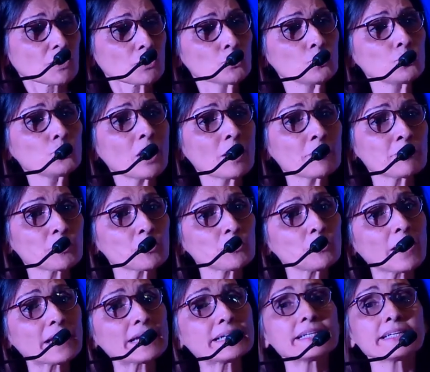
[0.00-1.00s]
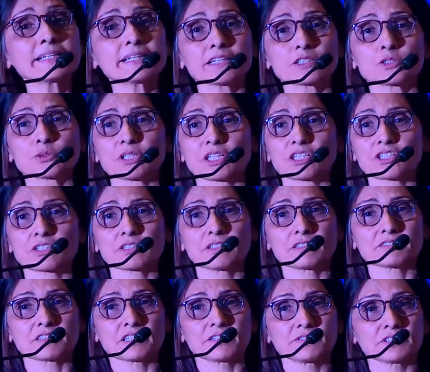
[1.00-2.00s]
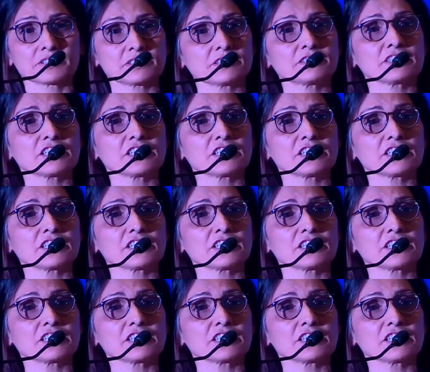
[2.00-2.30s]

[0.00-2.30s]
who are providing educational services.